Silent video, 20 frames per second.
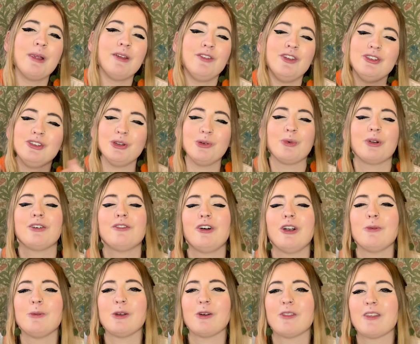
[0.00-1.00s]
If you do want to
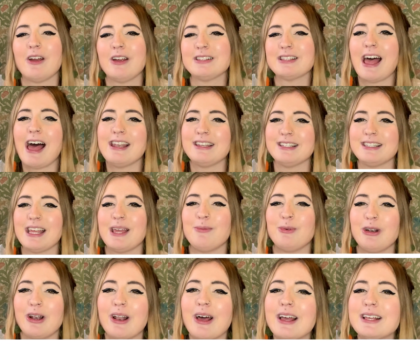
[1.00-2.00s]
follow me on there, it's at
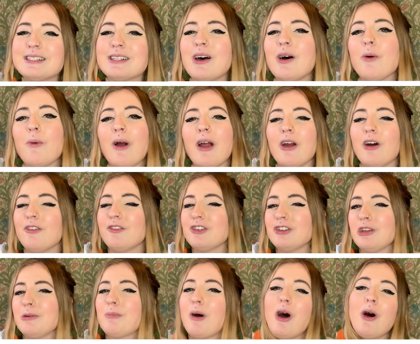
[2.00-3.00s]
Disabled Eliza, where I often
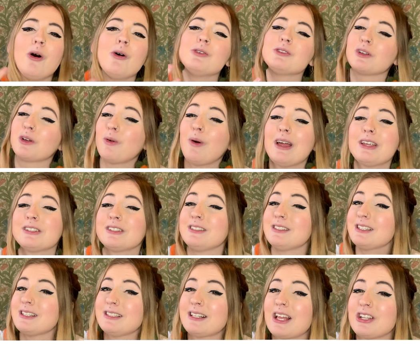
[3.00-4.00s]
do polls and
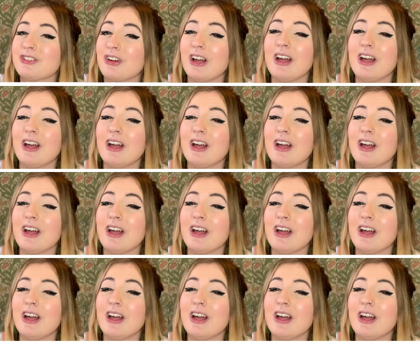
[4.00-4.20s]
questions, etc.